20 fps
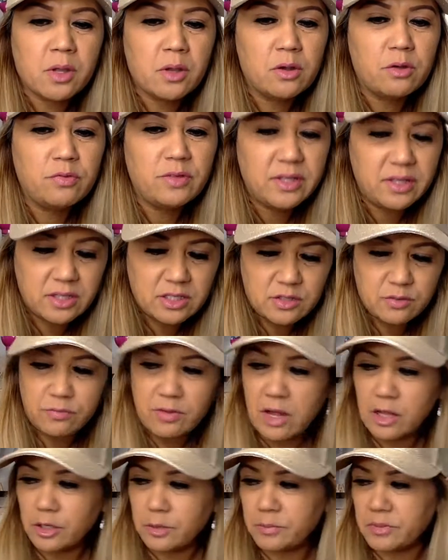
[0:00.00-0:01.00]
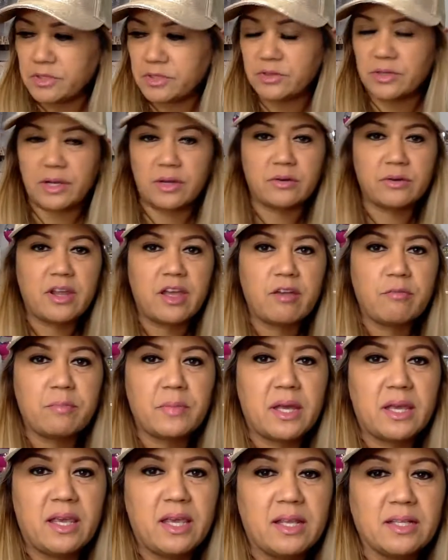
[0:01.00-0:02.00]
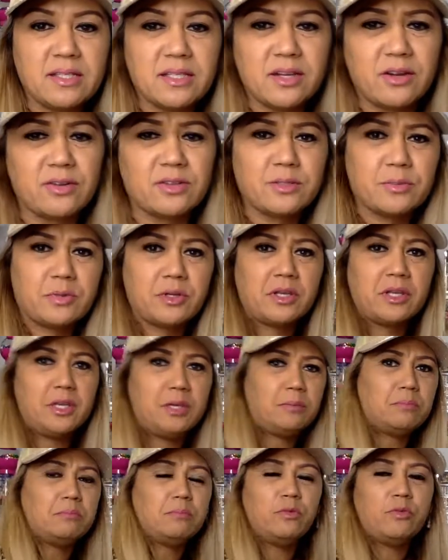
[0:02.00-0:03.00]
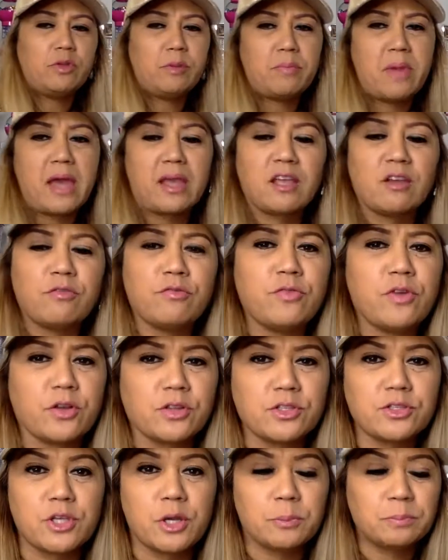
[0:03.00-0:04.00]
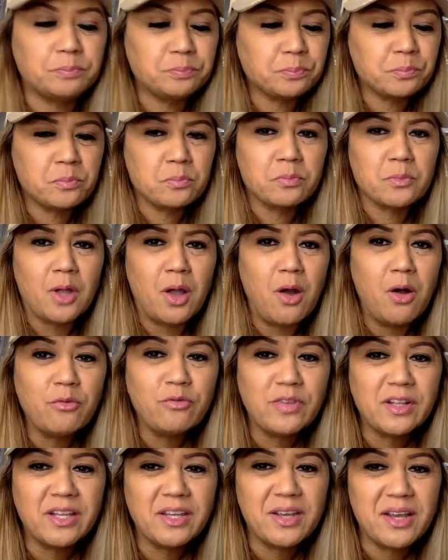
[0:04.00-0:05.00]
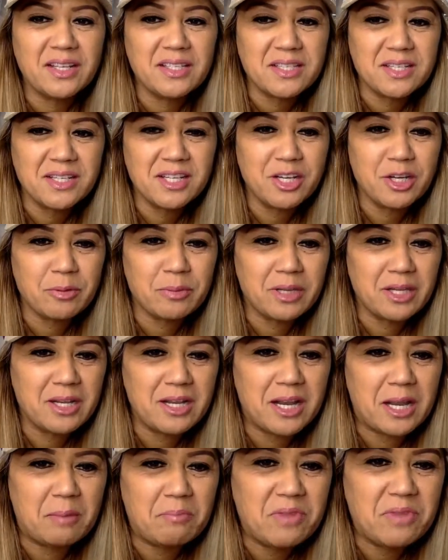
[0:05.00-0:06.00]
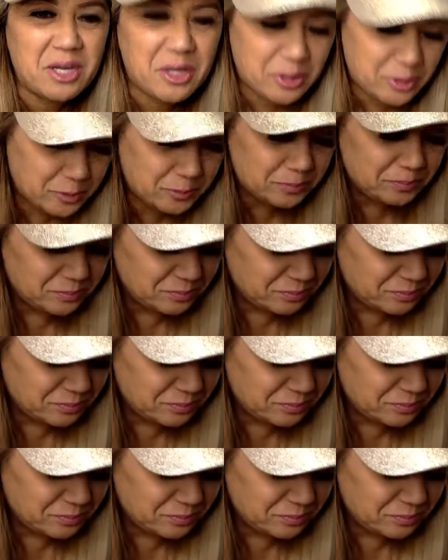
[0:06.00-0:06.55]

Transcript: Hopefully this volume is good. I don't have my headset on because I'm going to keep moving back and forth. So hopefully you guys can hear me. Let me know.